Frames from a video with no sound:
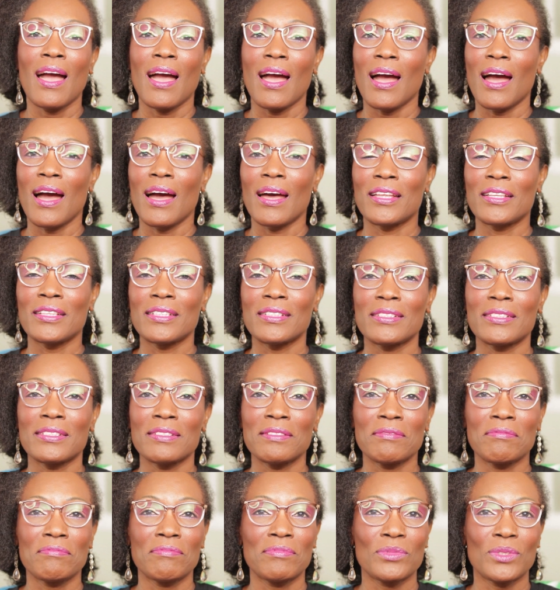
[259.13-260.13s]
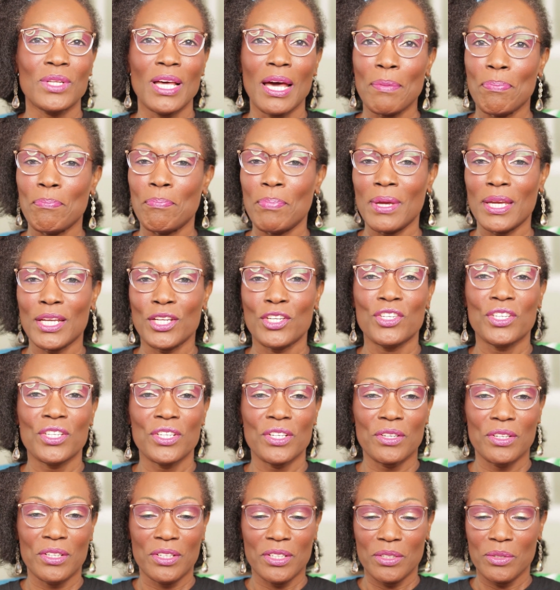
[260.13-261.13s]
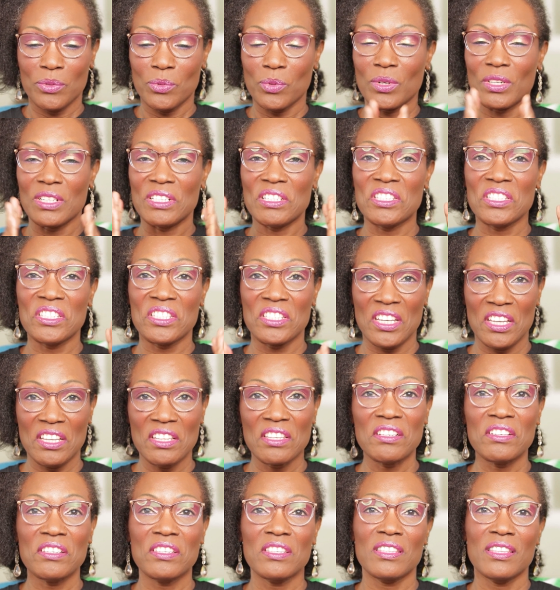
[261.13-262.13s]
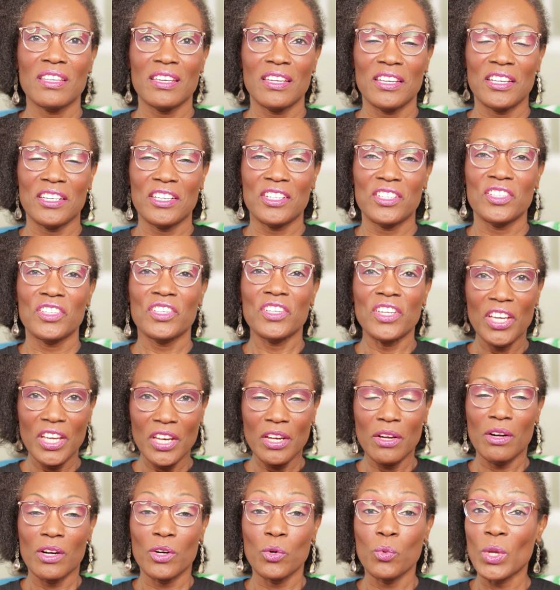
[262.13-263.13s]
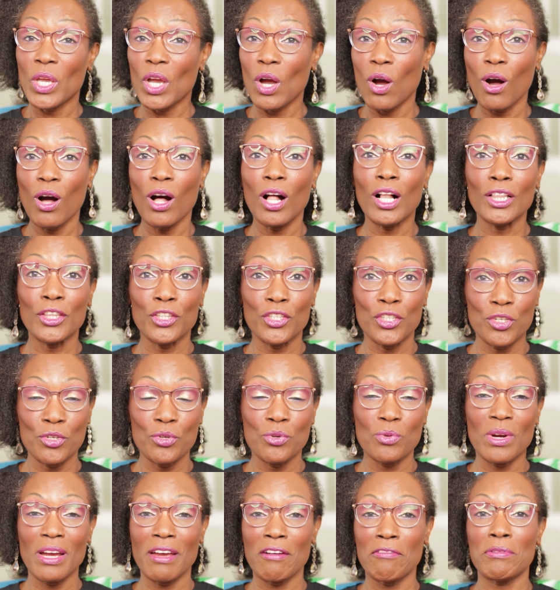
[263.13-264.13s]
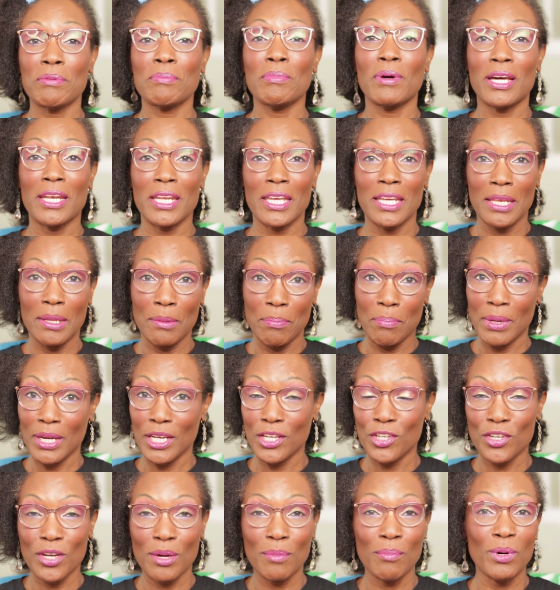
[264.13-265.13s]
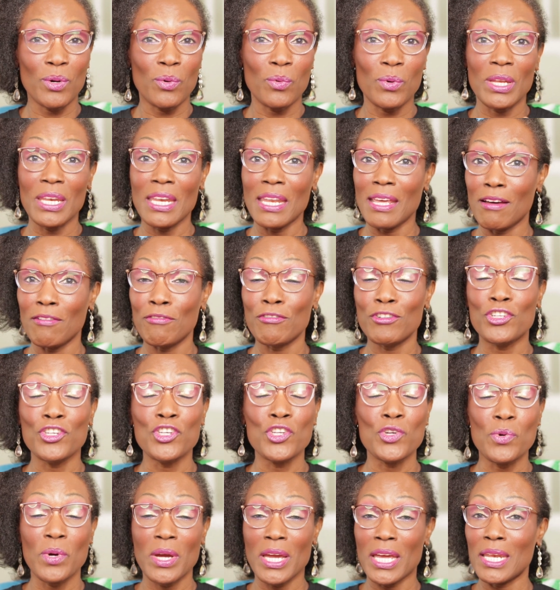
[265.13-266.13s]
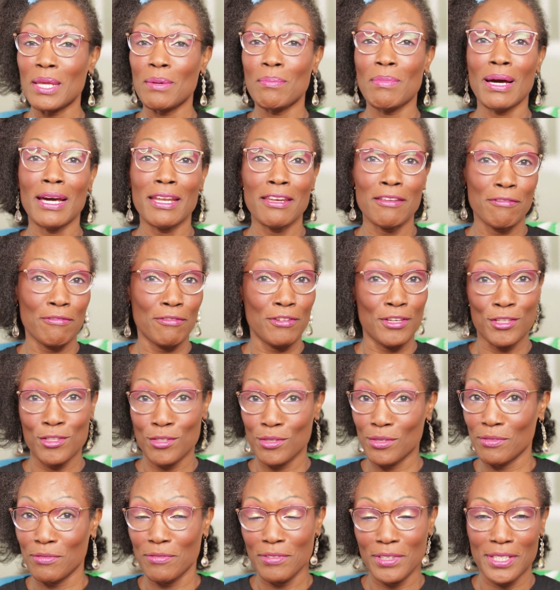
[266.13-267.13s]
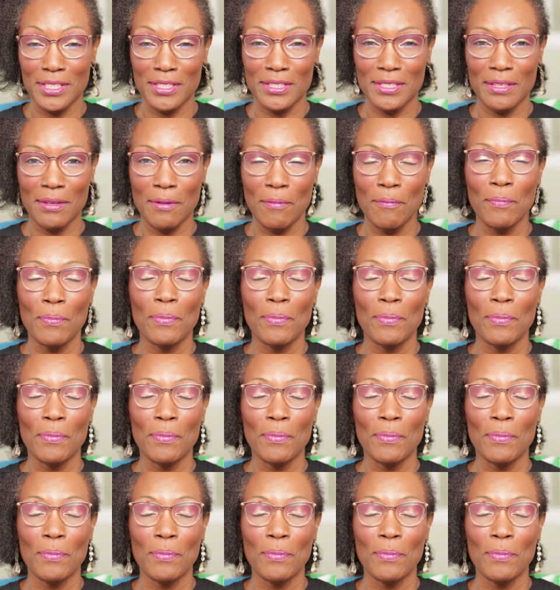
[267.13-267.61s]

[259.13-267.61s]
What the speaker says: And that picture was center stage. We all knew everybody in the picture, but we never knew anybody face to face.